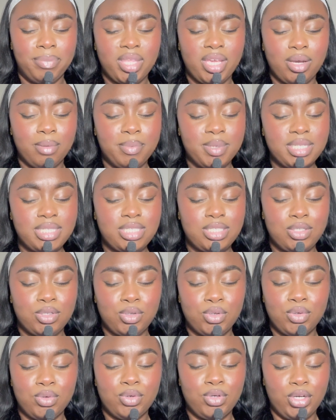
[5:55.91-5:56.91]
Help us
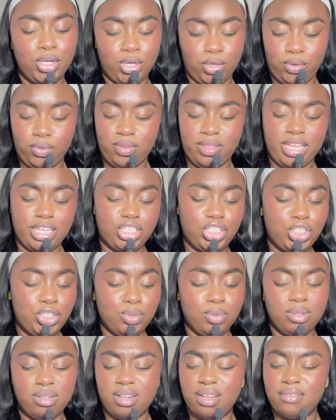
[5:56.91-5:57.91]
to know that
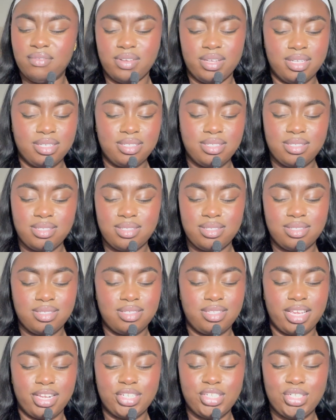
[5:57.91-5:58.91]
you love
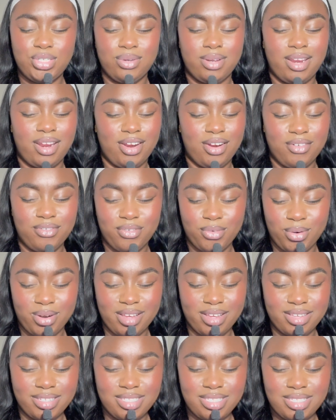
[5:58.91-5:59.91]
us, that you care for
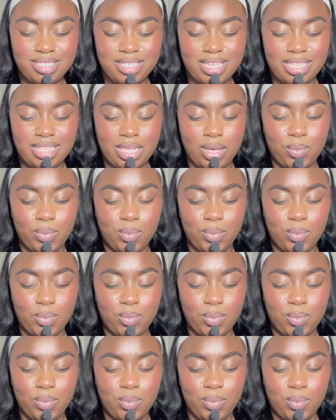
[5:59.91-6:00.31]
us, and